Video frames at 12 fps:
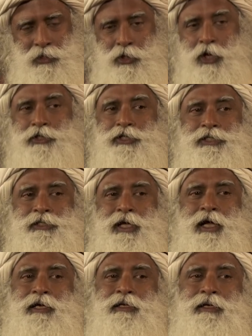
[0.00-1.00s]
Not just
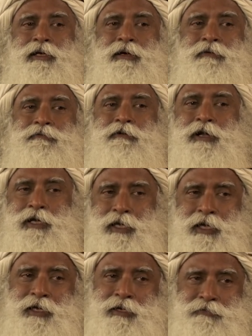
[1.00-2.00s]
that, for a
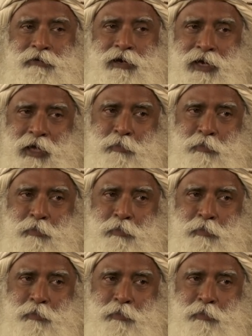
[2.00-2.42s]
king, for an